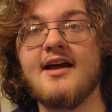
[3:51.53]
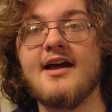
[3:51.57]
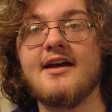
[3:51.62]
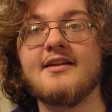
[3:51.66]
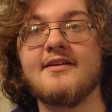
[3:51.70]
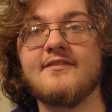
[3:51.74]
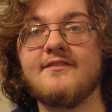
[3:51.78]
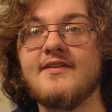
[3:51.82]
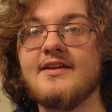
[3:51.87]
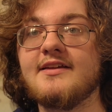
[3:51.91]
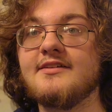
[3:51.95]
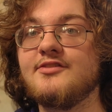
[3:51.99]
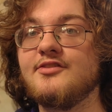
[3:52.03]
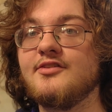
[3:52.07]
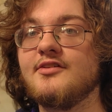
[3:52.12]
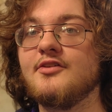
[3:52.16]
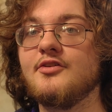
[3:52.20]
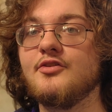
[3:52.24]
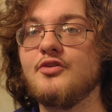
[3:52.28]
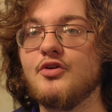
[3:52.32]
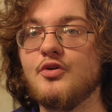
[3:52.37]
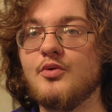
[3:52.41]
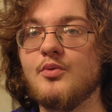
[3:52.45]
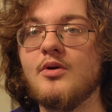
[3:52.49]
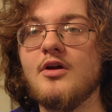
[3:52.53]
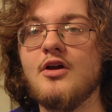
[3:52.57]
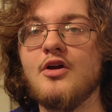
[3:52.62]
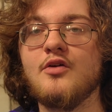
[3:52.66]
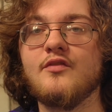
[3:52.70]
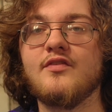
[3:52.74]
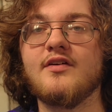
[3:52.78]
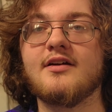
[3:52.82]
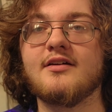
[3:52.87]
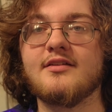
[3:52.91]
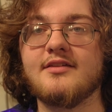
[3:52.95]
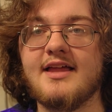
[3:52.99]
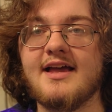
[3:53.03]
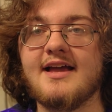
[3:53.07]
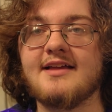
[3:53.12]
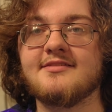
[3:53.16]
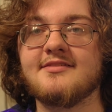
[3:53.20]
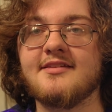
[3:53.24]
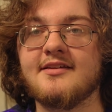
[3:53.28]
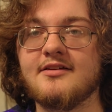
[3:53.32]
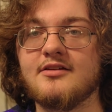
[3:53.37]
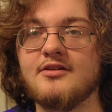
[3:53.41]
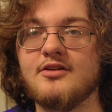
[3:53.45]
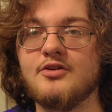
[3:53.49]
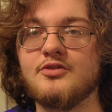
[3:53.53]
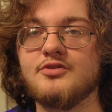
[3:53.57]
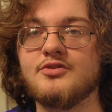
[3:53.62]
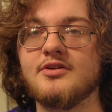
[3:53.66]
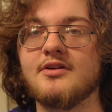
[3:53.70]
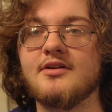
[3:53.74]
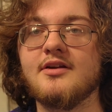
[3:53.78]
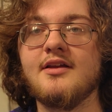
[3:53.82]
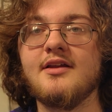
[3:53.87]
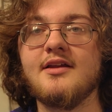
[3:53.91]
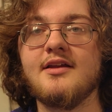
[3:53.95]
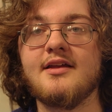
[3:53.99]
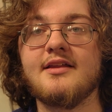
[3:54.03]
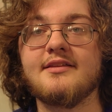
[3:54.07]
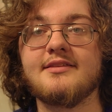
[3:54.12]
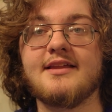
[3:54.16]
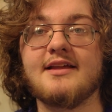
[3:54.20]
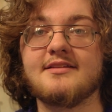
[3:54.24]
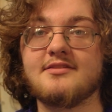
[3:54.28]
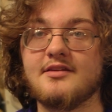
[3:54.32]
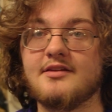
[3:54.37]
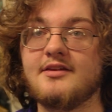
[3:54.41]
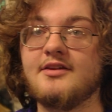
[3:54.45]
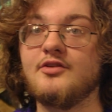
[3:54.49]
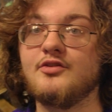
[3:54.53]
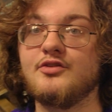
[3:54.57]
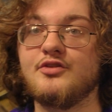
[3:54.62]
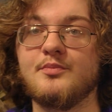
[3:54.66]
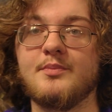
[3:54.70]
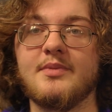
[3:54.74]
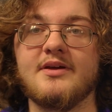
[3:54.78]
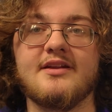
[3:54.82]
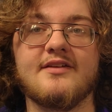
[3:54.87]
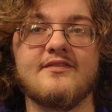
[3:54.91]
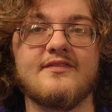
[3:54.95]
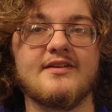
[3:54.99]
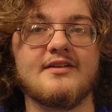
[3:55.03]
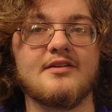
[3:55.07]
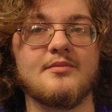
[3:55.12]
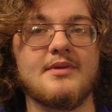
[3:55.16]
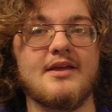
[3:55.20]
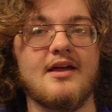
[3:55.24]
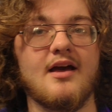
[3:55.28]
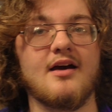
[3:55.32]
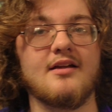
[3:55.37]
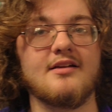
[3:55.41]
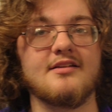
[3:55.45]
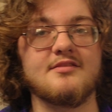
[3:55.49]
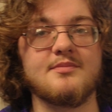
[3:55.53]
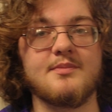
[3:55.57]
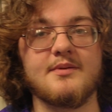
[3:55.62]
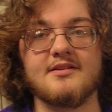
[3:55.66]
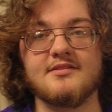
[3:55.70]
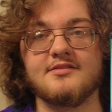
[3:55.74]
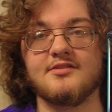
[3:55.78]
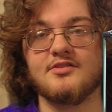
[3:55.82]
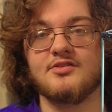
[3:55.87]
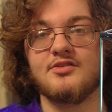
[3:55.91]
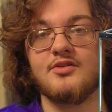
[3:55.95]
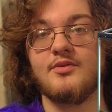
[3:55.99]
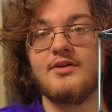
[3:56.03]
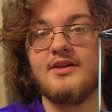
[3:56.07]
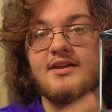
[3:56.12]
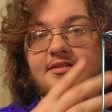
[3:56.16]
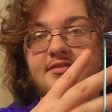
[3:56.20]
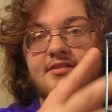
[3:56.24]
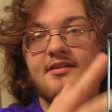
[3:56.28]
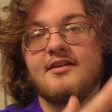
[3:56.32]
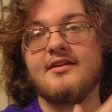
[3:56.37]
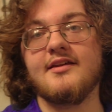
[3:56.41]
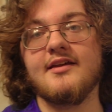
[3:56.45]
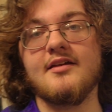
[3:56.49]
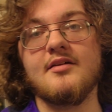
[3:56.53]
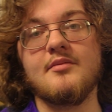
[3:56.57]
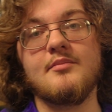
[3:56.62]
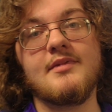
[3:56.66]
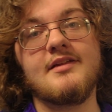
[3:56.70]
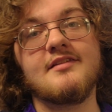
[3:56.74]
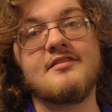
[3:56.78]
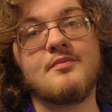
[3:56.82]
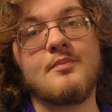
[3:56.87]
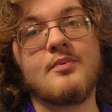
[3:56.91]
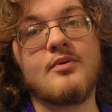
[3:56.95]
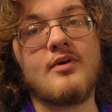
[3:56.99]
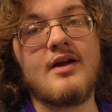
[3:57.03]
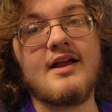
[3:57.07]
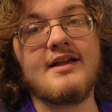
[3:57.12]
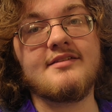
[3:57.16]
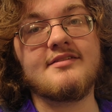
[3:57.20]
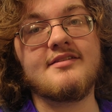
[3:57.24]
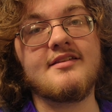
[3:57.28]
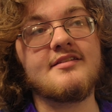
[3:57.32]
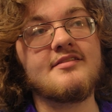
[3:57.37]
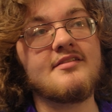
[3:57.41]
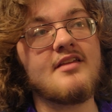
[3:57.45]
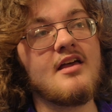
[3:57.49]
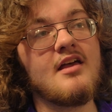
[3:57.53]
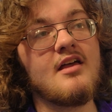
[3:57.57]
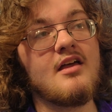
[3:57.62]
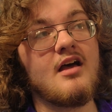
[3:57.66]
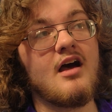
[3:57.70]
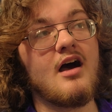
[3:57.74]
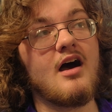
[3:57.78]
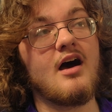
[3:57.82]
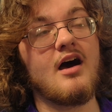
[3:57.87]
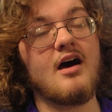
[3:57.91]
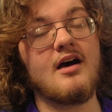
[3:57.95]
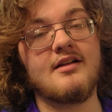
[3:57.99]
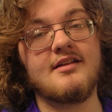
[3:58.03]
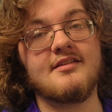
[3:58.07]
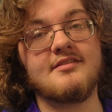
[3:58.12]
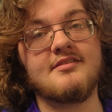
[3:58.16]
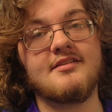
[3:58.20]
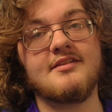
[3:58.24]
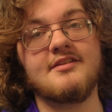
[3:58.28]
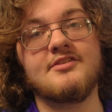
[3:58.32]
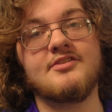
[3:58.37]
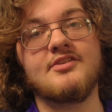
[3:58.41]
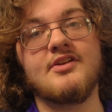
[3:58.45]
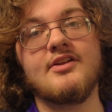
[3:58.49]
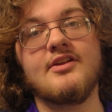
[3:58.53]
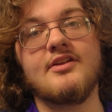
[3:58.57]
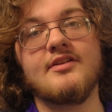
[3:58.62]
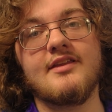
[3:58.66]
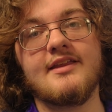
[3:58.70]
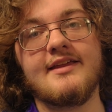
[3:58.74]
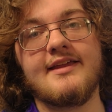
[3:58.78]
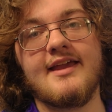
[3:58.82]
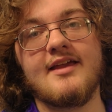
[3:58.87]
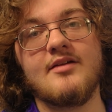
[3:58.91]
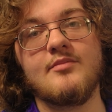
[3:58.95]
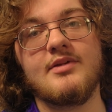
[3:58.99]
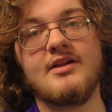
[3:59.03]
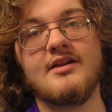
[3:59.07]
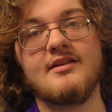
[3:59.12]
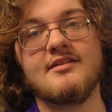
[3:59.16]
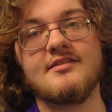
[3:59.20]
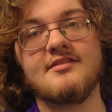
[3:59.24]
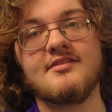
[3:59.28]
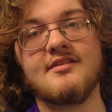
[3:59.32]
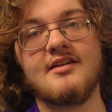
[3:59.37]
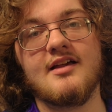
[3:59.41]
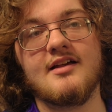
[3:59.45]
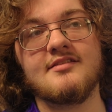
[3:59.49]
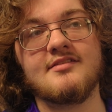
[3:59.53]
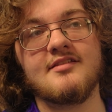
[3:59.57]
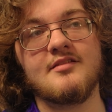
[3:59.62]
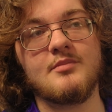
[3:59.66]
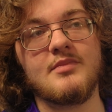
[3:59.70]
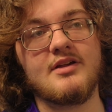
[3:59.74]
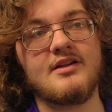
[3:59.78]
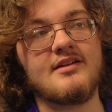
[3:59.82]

kind of things you can do with a glass enclosure. That's a huge benefit, to be honest, because they're so easy to get. It means prices honestly genuinely can't be discussing,